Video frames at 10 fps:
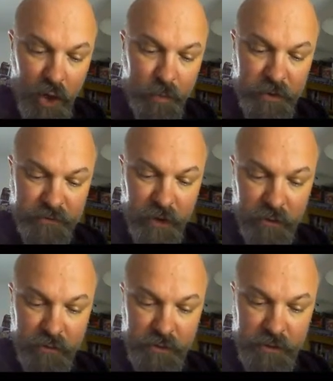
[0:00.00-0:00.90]

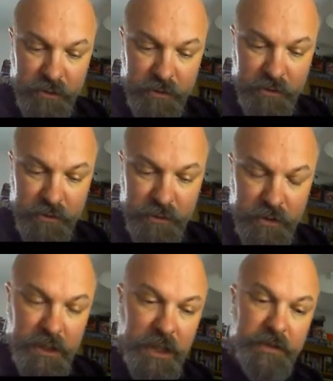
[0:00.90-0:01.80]
patrols
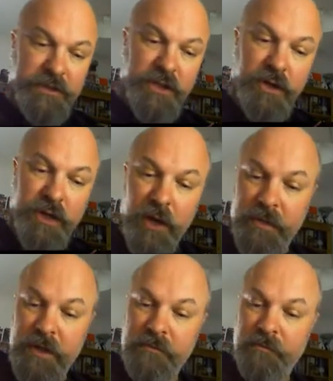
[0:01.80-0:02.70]
in the secluded opening,